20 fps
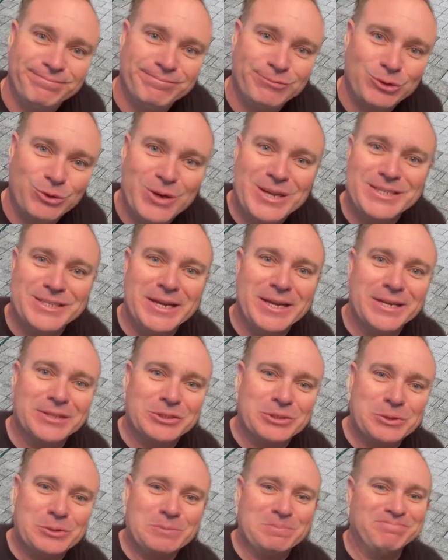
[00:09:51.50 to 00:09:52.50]
Crazy
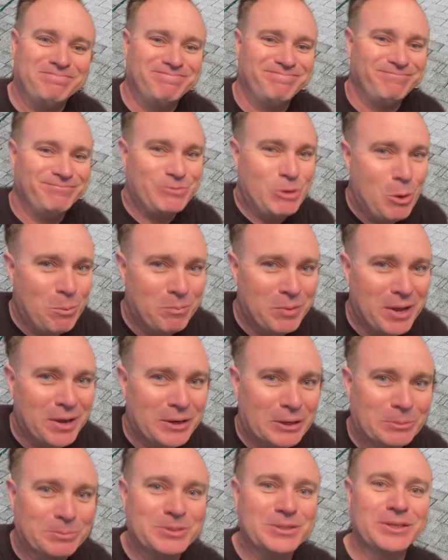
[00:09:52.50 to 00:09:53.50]
answer. Hope that
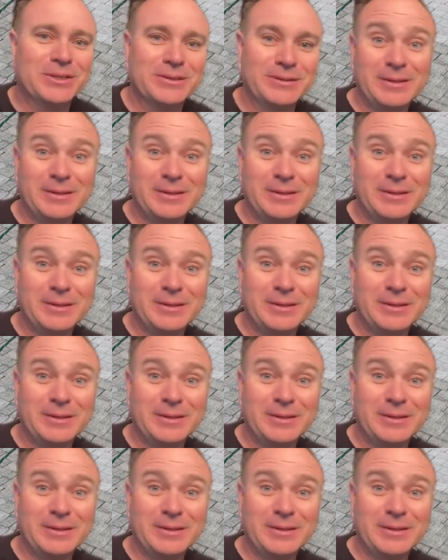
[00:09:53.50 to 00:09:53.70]
helps you.